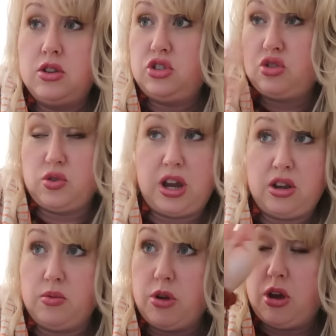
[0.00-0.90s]
straight
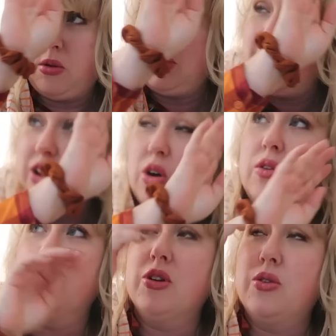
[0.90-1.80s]
in a row, like
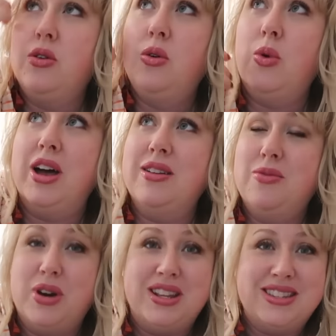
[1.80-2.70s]
over what?
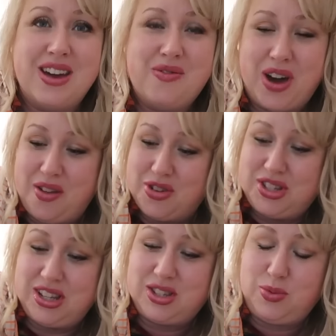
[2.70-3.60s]
What is that, five or
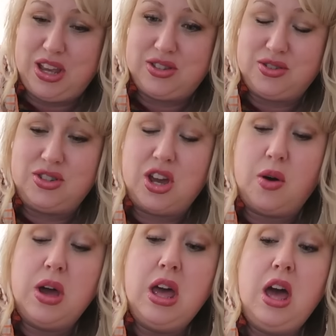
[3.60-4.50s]
six weeks or
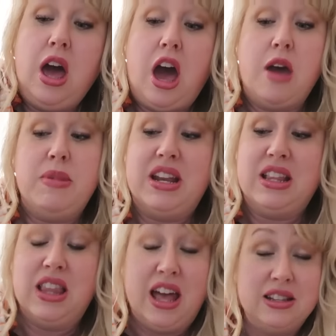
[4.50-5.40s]
so? I mean,
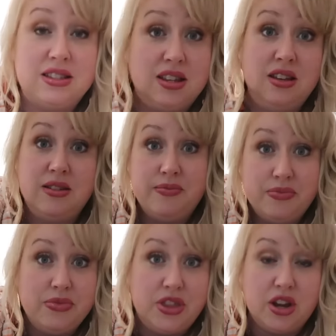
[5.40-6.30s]
unless
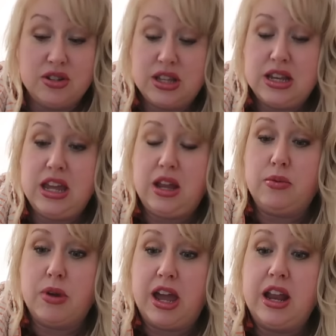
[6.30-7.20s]
there's a
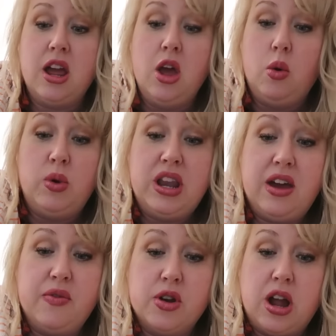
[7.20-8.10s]
need, right?
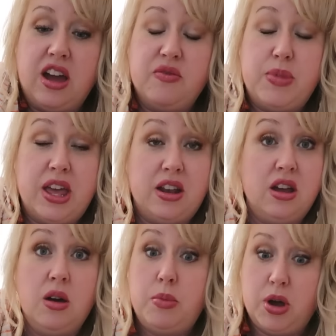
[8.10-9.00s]
Whenever I've been
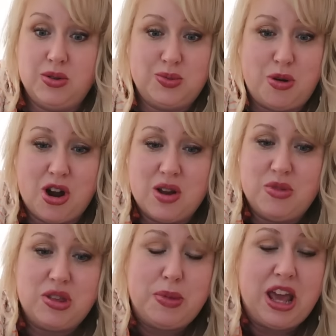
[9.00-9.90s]
postpartum
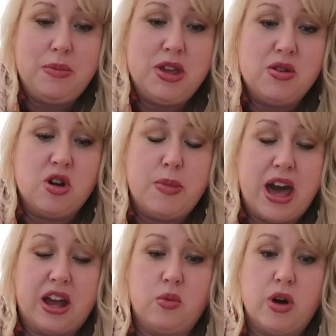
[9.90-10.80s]
with a baby, you can go
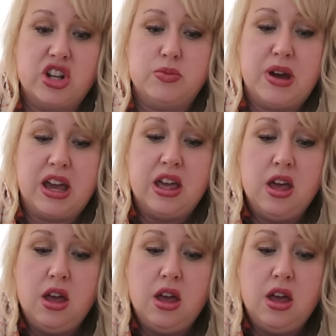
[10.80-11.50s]
back and watch my